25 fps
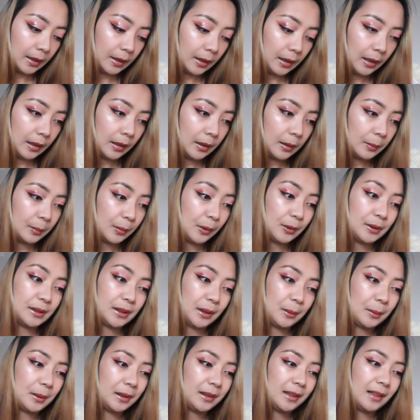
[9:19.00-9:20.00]
oh,
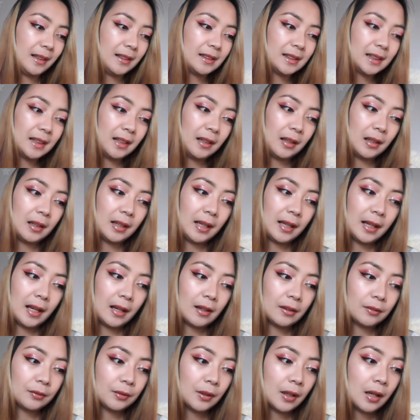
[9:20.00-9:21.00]
sorry about that. I
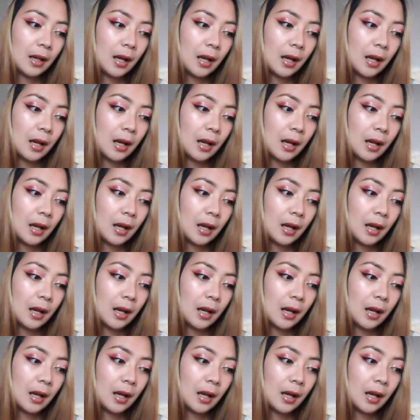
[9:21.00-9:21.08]
have